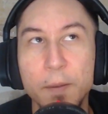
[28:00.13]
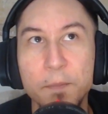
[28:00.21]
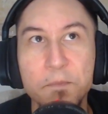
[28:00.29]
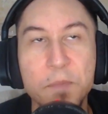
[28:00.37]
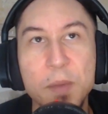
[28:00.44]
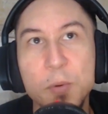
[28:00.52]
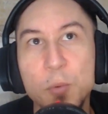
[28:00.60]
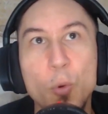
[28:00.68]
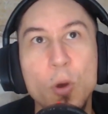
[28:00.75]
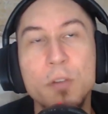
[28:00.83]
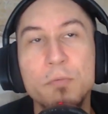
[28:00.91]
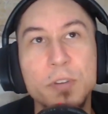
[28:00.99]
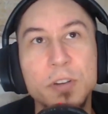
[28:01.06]
maybe
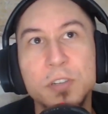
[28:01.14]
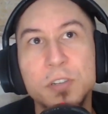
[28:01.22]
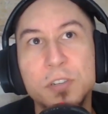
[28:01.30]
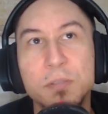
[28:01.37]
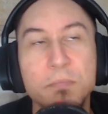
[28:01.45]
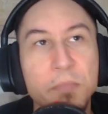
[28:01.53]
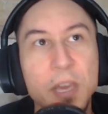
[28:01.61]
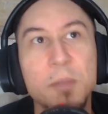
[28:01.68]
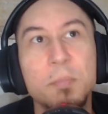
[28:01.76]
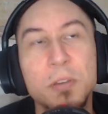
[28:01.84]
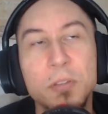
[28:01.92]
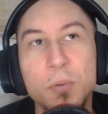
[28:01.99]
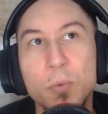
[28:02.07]
one researcher
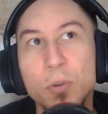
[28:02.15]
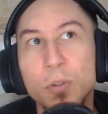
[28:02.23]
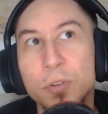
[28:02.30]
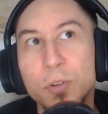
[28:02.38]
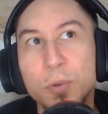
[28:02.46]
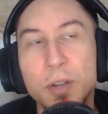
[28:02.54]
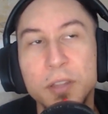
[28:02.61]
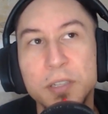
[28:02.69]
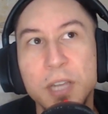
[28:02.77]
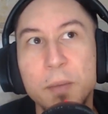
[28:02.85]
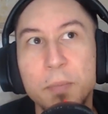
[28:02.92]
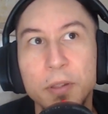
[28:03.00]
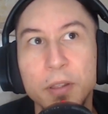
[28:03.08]
maybe in the world knew it at the time,